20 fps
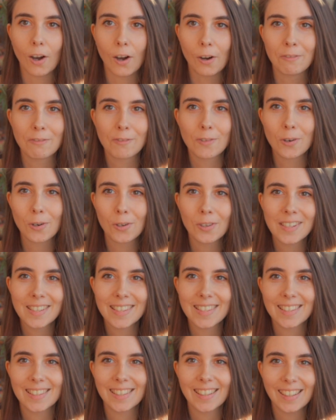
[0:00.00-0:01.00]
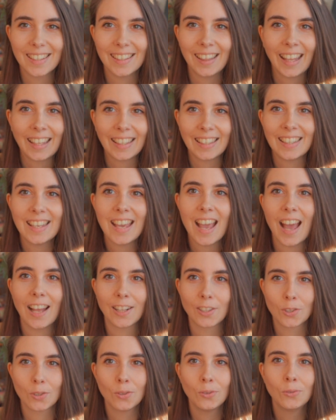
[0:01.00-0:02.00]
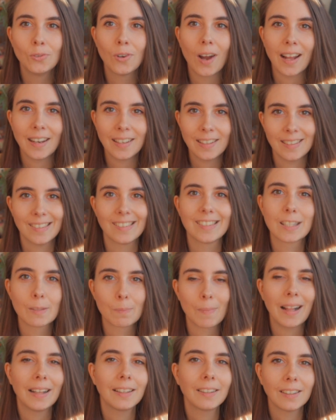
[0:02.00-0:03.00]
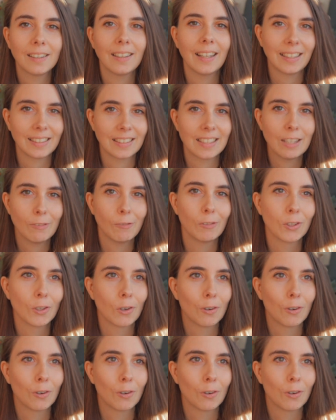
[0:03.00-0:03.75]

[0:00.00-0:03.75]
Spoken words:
of course, like, he had to run Spelkollektivet.